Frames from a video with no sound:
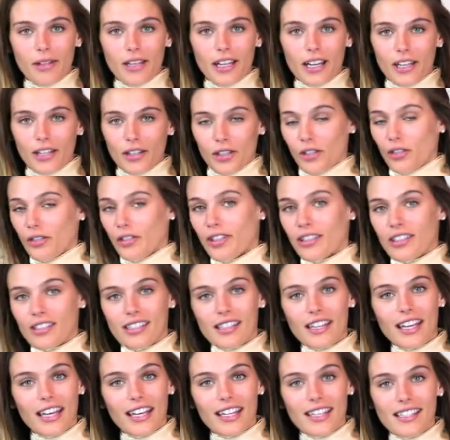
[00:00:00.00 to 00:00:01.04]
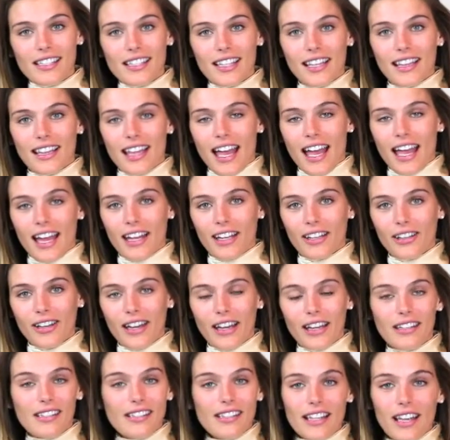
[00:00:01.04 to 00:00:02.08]
you got a New Year's kiss, and that you
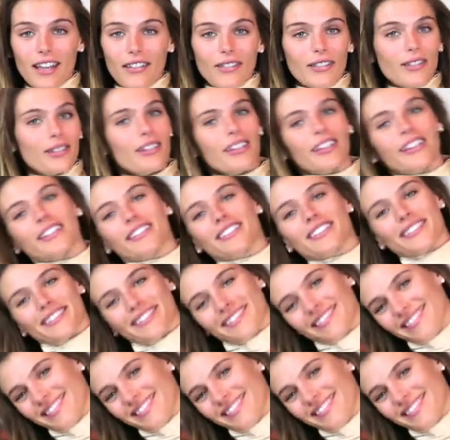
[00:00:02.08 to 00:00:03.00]
had a safe New Year's.